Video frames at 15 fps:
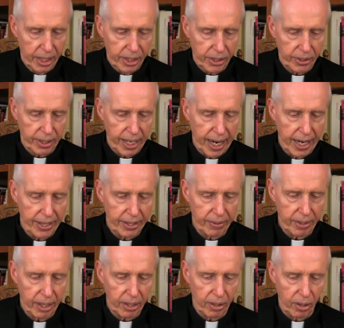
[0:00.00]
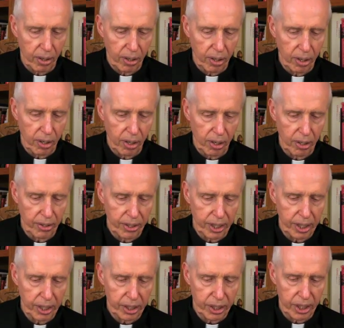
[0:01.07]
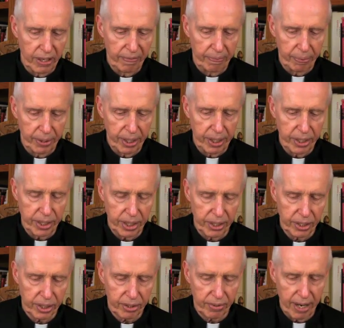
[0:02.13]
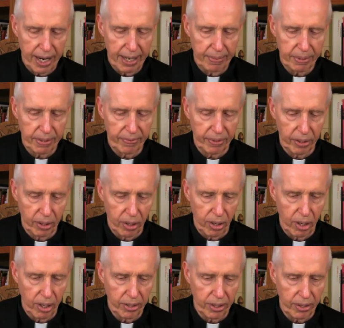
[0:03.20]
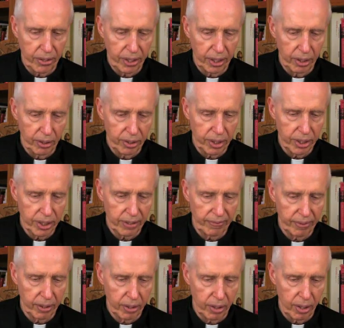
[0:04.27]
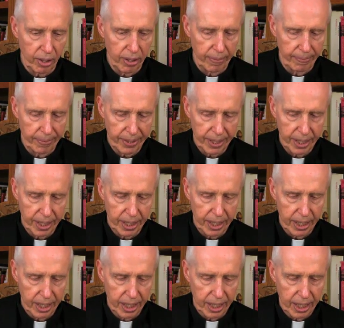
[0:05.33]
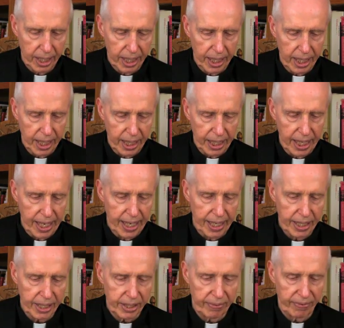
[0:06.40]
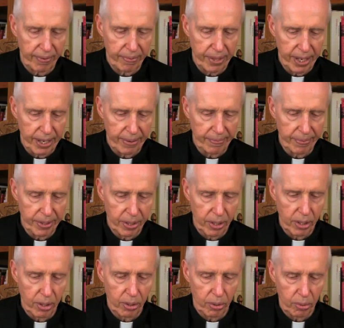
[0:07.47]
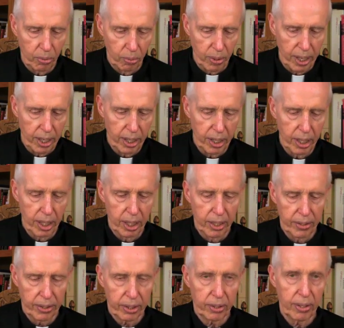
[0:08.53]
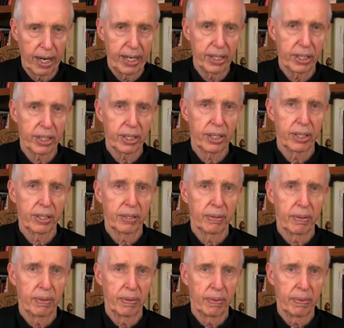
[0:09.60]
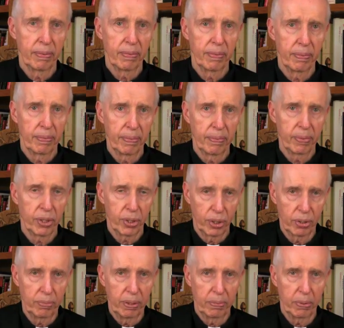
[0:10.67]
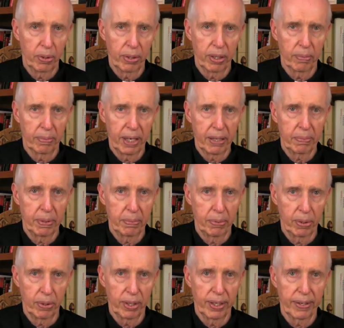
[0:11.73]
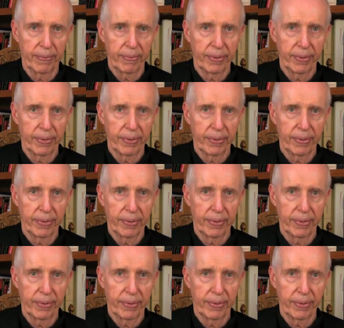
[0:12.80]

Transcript: So gathering all the chief priests and scribes of the law, the theologians of the law, he asked from them where the Christ should be born, might be born.